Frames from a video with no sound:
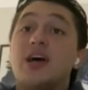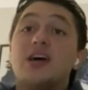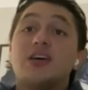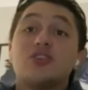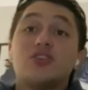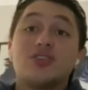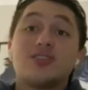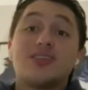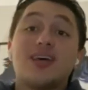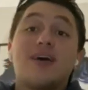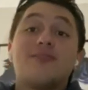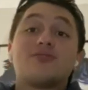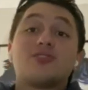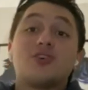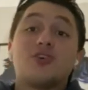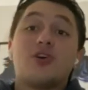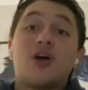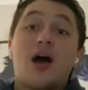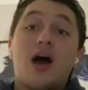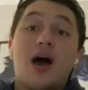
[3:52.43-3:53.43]
just
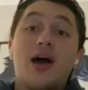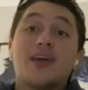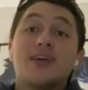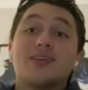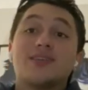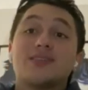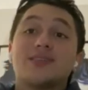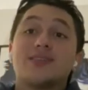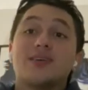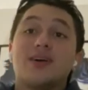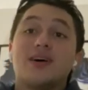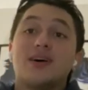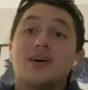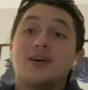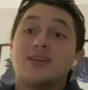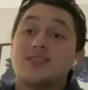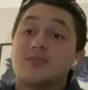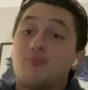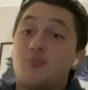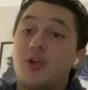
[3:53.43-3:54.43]
after highest
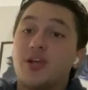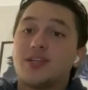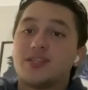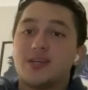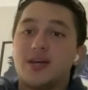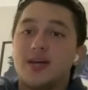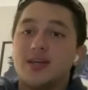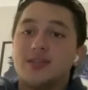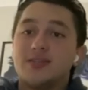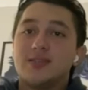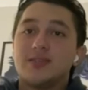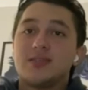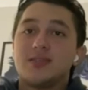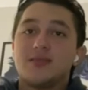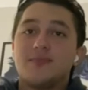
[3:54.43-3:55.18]
spring tides.